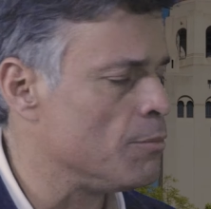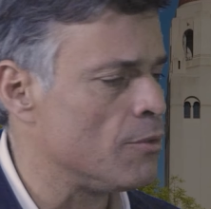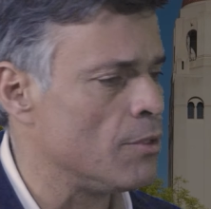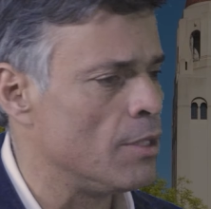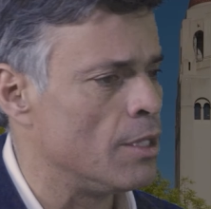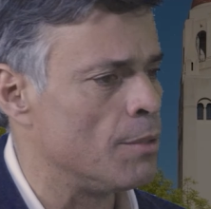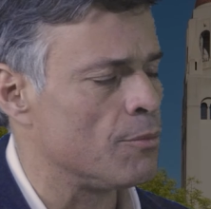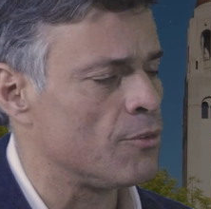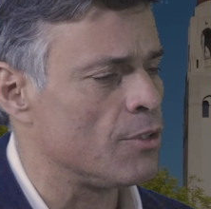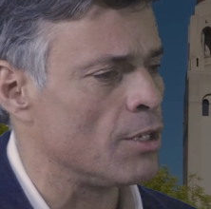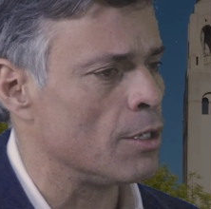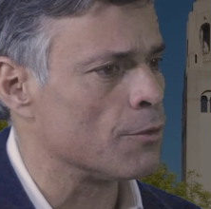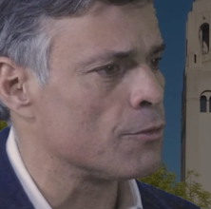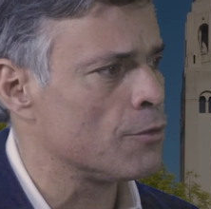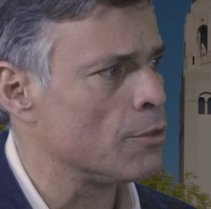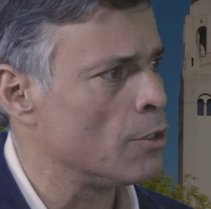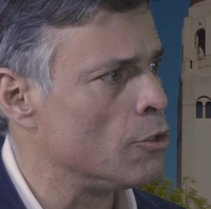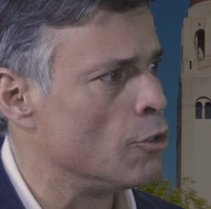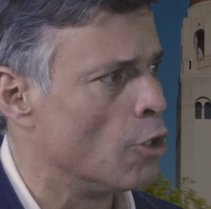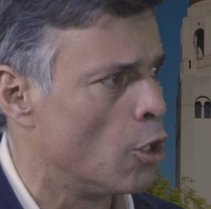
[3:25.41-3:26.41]

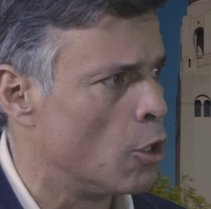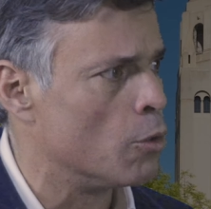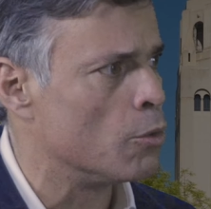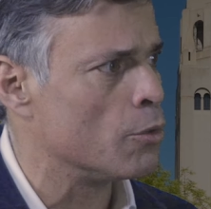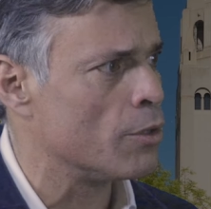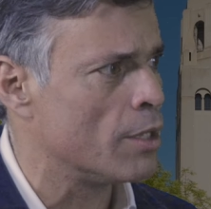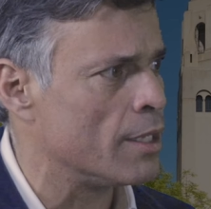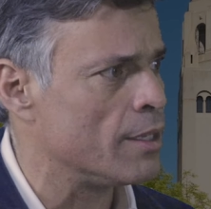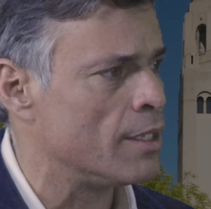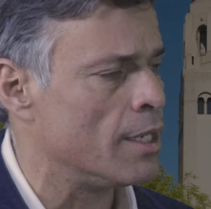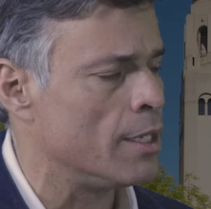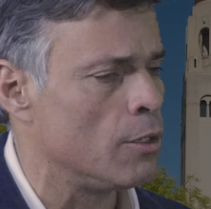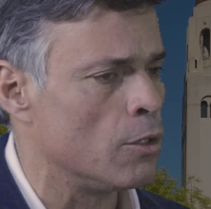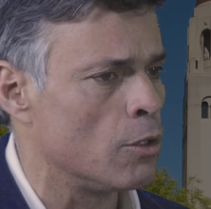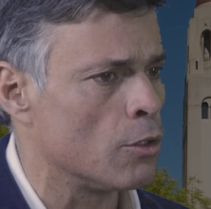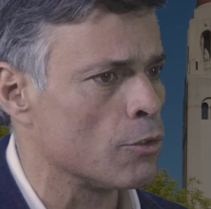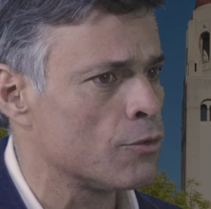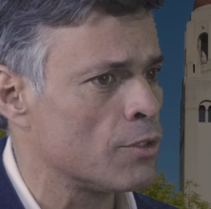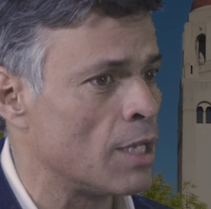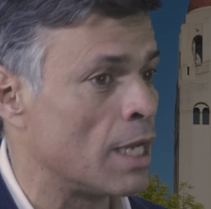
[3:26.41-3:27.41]
themselves know that they
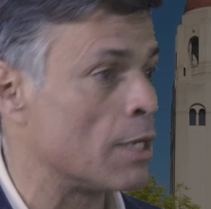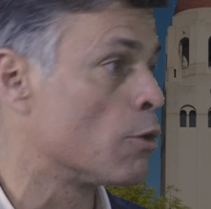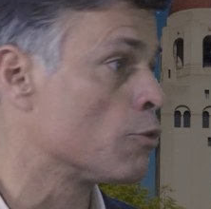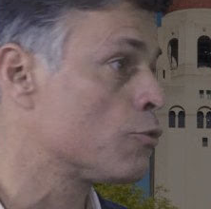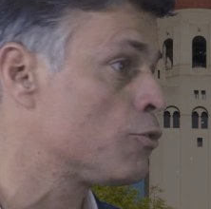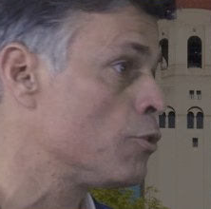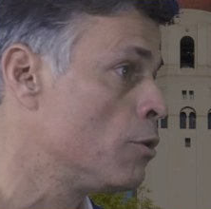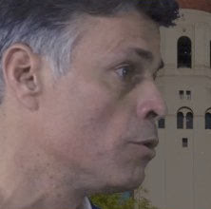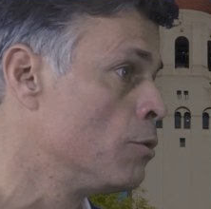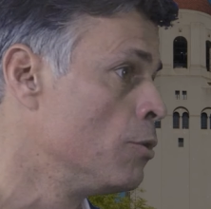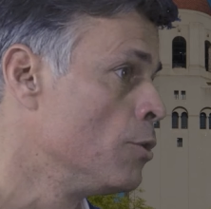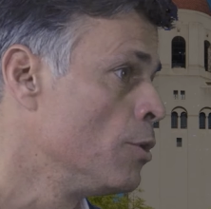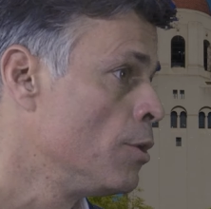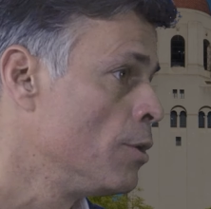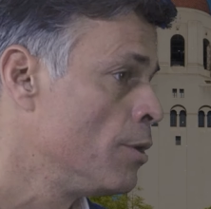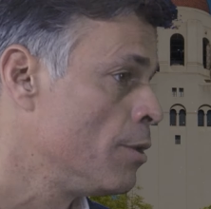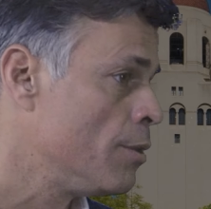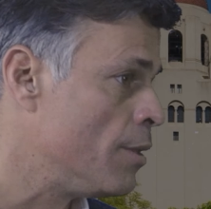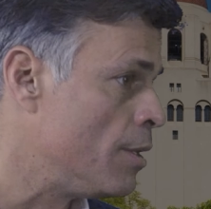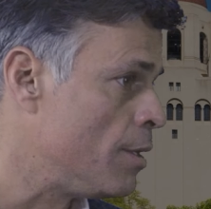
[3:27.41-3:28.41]
lost. And also
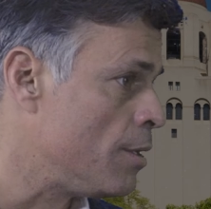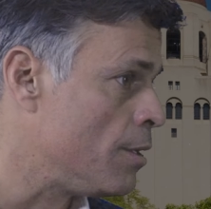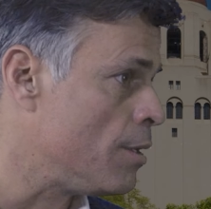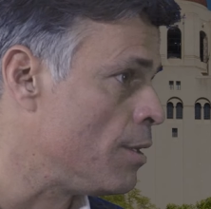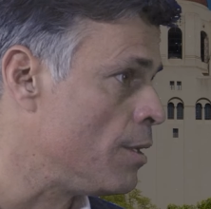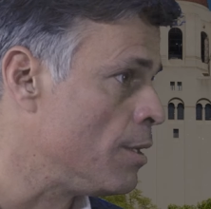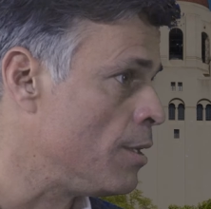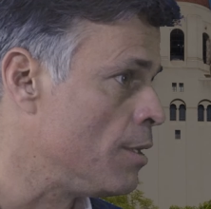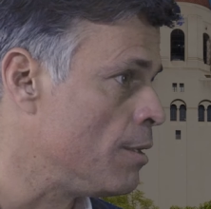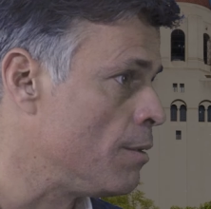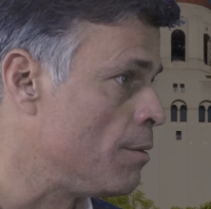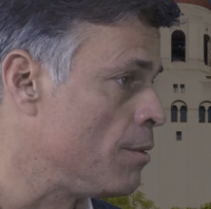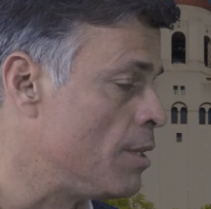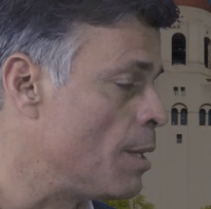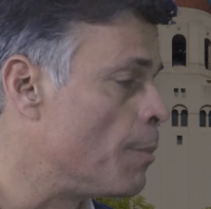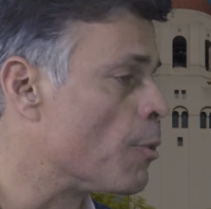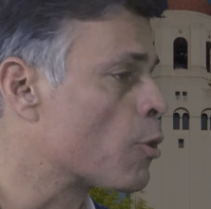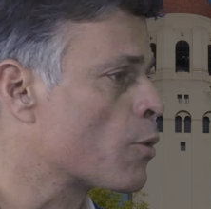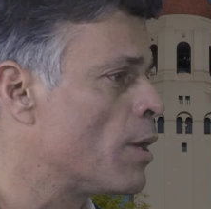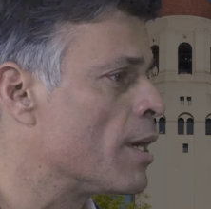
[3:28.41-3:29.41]
the
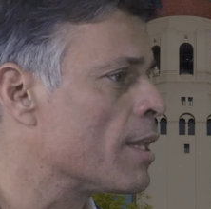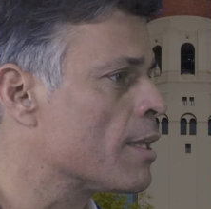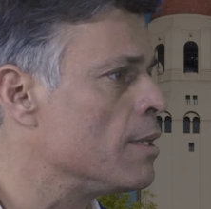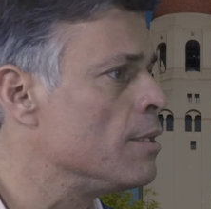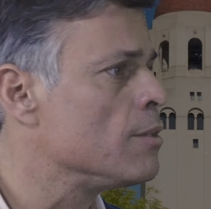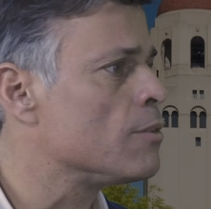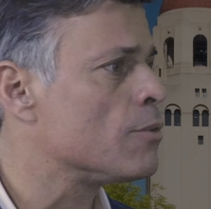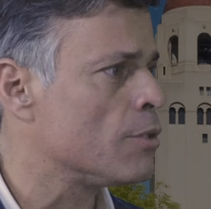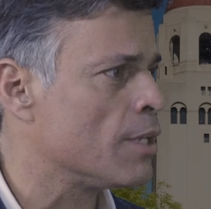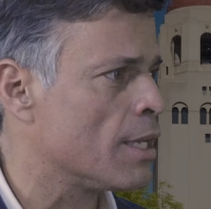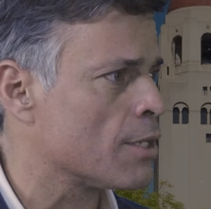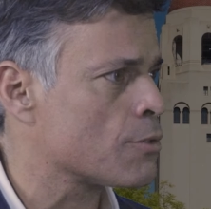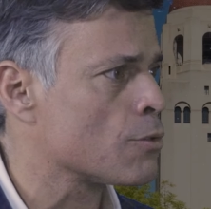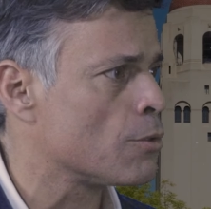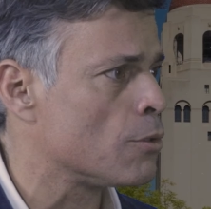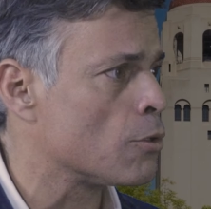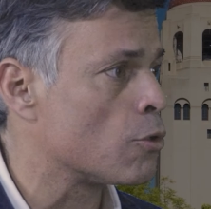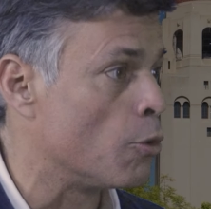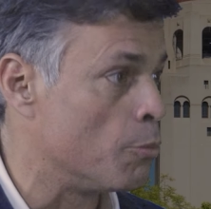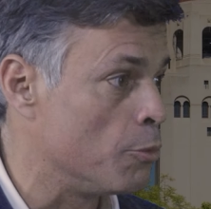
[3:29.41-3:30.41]
democratic
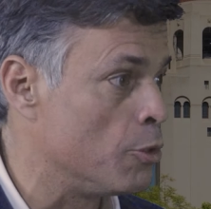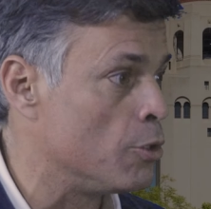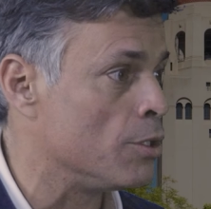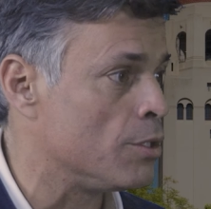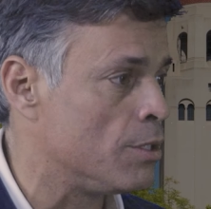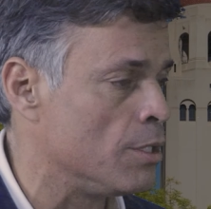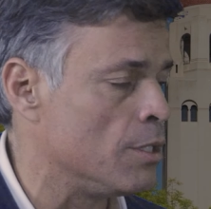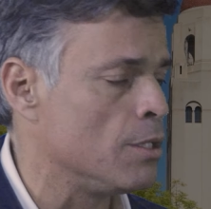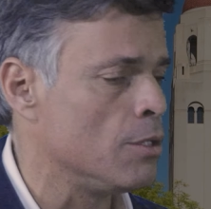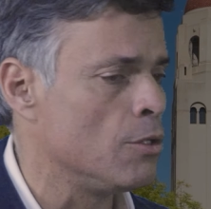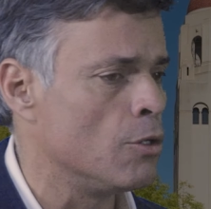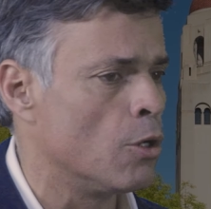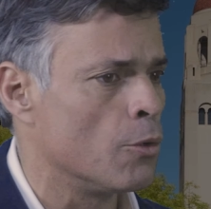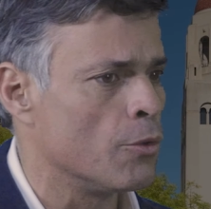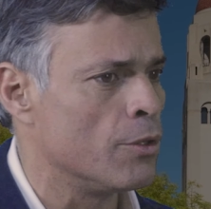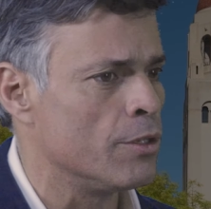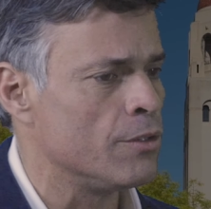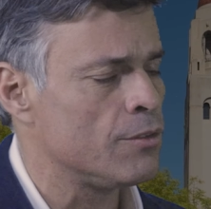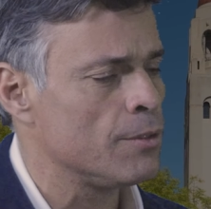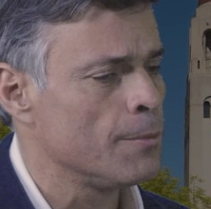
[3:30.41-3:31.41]
international community know
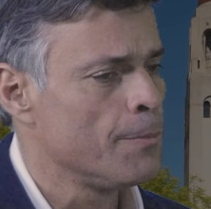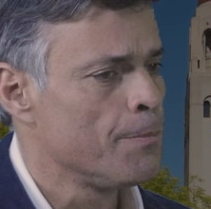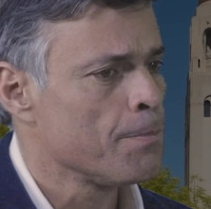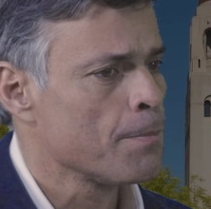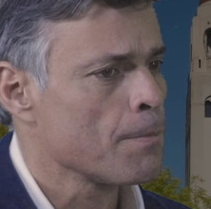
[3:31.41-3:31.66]
this.